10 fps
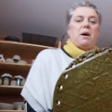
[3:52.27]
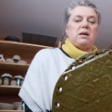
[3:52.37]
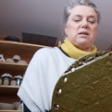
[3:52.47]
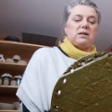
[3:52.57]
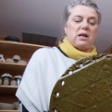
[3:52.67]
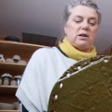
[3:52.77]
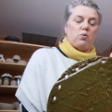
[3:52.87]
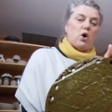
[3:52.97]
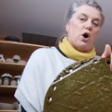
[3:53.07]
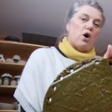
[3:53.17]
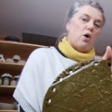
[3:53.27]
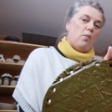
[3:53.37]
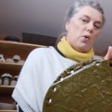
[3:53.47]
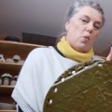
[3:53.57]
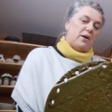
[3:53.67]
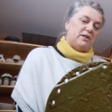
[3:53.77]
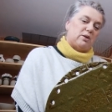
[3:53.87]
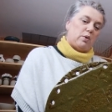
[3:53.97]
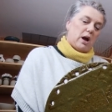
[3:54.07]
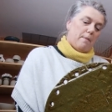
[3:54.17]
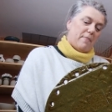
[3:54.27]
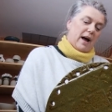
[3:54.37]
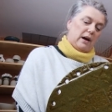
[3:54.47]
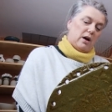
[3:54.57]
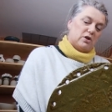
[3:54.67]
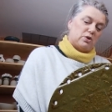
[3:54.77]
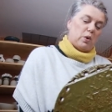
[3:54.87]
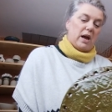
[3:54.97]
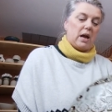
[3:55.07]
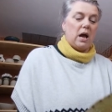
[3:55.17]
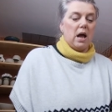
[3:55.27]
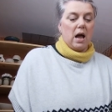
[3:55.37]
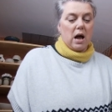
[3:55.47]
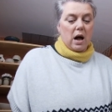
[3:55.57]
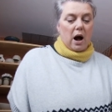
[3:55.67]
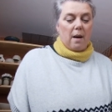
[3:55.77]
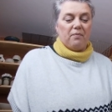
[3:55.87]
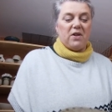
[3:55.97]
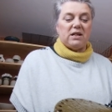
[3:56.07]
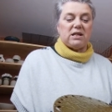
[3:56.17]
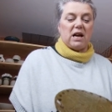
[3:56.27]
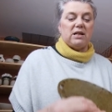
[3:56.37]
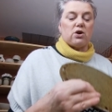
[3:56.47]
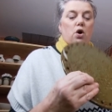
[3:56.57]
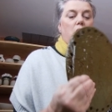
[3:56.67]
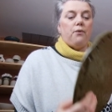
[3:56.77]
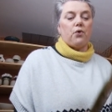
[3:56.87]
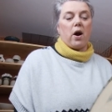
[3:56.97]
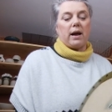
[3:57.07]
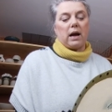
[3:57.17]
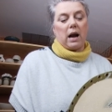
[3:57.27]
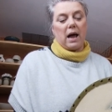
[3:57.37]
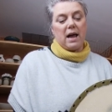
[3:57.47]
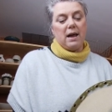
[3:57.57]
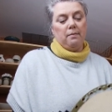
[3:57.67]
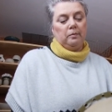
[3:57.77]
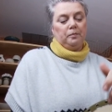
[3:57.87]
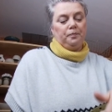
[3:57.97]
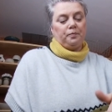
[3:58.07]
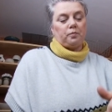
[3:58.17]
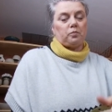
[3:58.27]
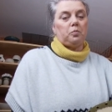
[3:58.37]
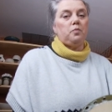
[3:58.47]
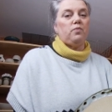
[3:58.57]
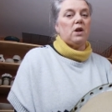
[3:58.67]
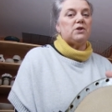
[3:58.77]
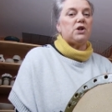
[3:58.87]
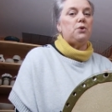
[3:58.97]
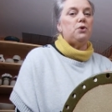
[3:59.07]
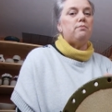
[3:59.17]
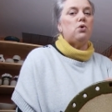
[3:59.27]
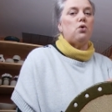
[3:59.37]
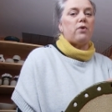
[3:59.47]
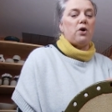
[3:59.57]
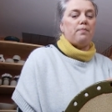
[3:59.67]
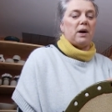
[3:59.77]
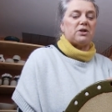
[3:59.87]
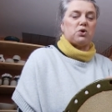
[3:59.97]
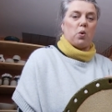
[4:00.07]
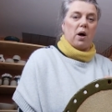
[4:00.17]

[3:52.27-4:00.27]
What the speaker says: piece as there were on the ones that we unpacked last week. This is craft crank clay, so the more robust